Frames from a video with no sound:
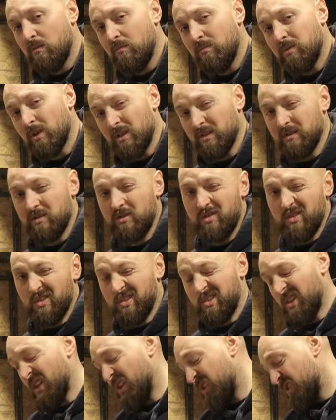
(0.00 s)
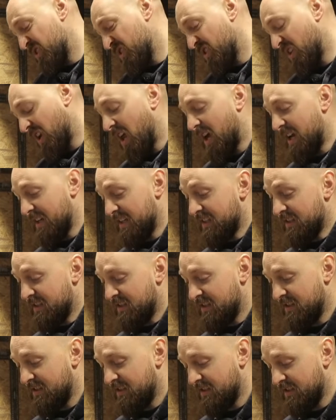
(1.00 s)
but it's just a slight
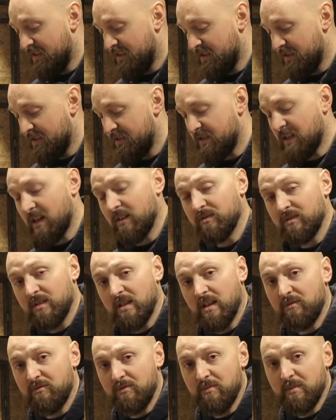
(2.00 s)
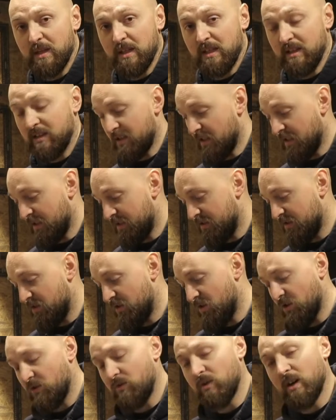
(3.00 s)
downside for me that it's
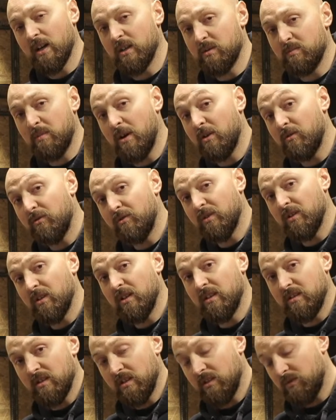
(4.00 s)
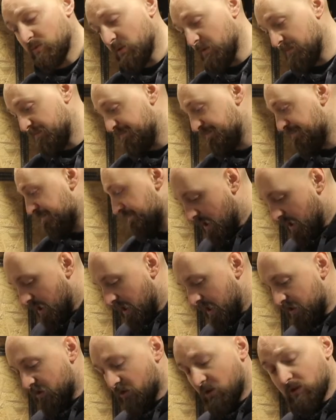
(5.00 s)
not quite as powerful as this one.
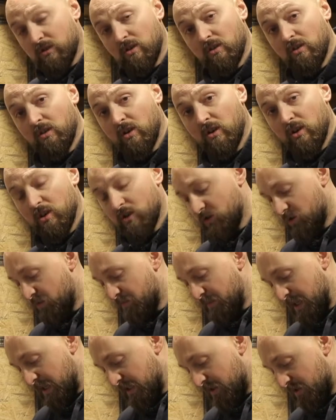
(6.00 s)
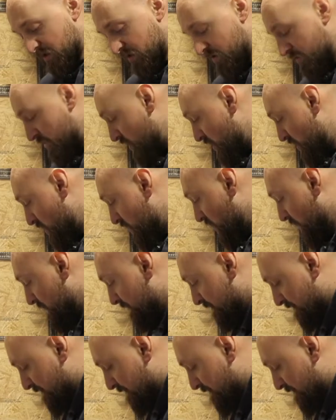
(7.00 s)
It's also got no speed control.